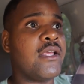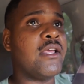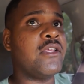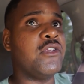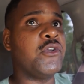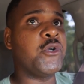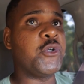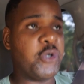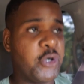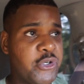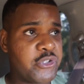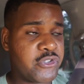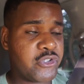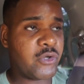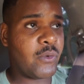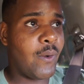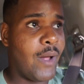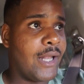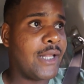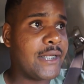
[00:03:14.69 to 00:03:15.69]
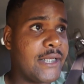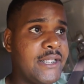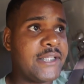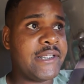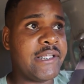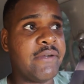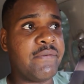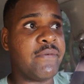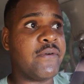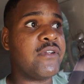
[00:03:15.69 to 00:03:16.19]
You'll notice the quality
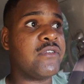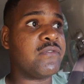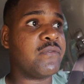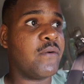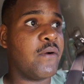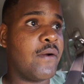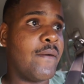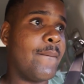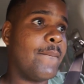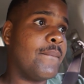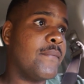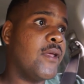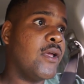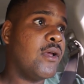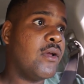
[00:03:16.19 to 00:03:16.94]
difference from